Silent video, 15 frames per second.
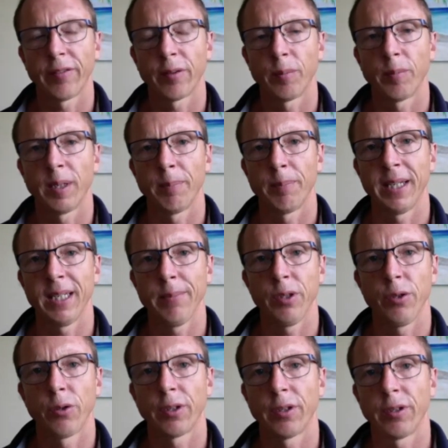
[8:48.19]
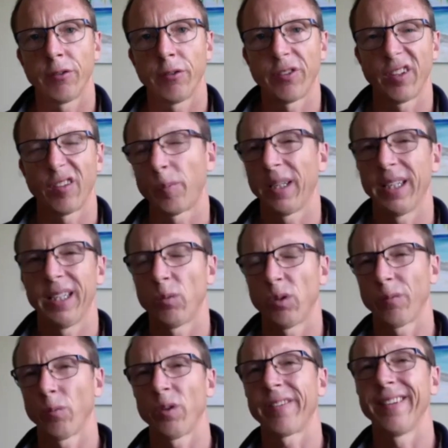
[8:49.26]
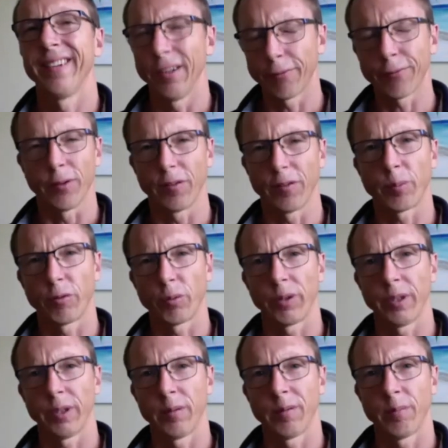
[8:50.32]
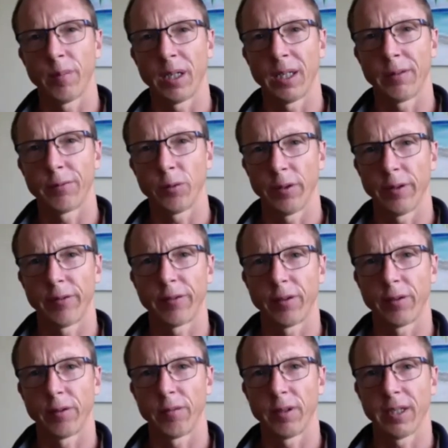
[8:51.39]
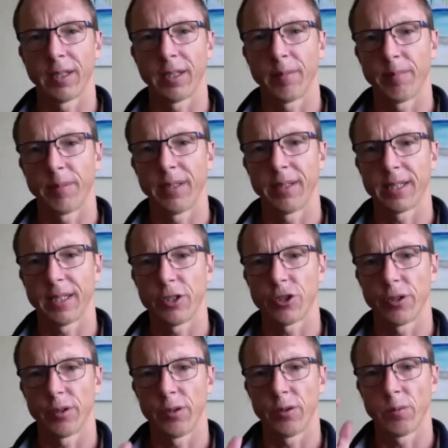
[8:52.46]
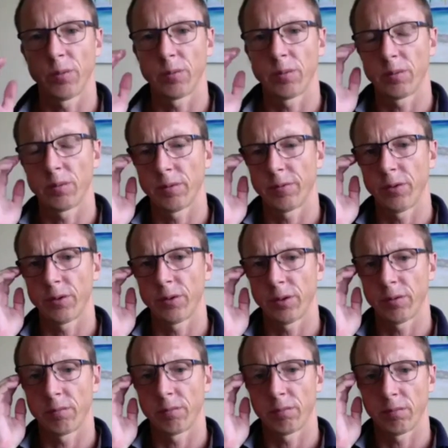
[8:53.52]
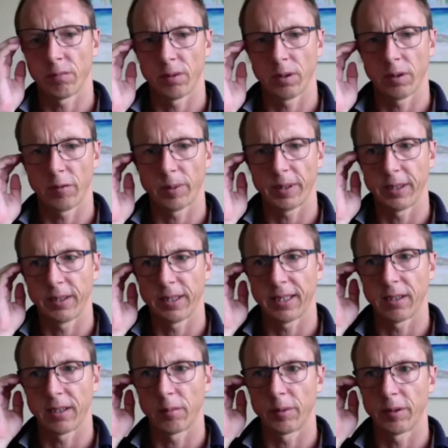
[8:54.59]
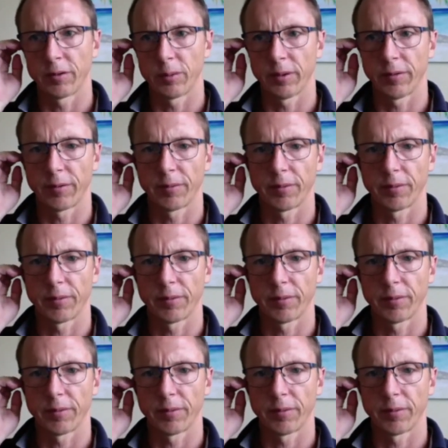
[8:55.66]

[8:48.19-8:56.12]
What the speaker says: And maybe you can just explain what's the difference between mindfulness and meditation, if you can explain that a little bit to us.